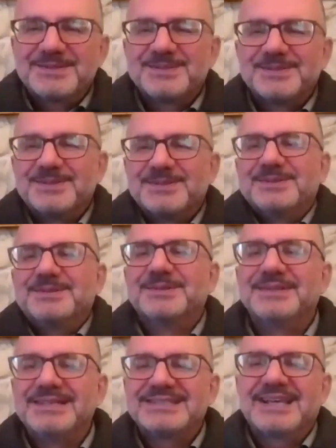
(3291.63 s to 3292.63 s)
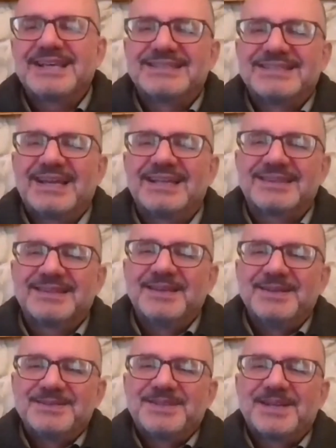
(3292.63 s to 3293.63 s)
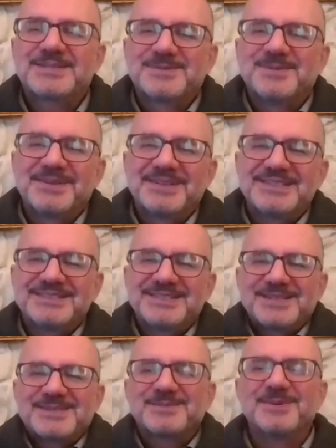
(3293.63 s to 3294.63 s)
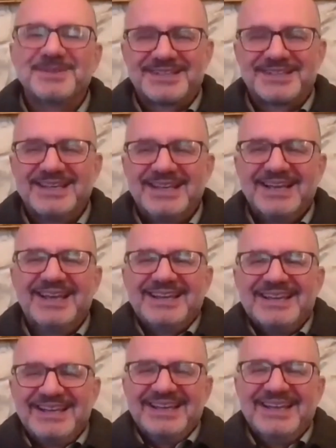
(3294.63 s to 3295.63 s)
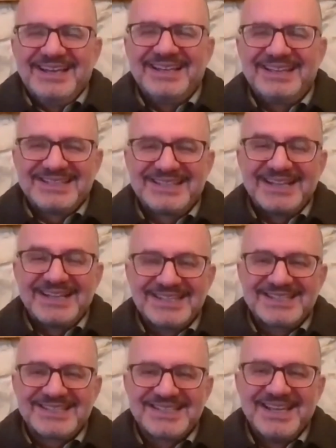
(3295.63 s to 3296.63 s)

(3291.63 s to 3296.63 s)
So he said that just war is just war. It's like this.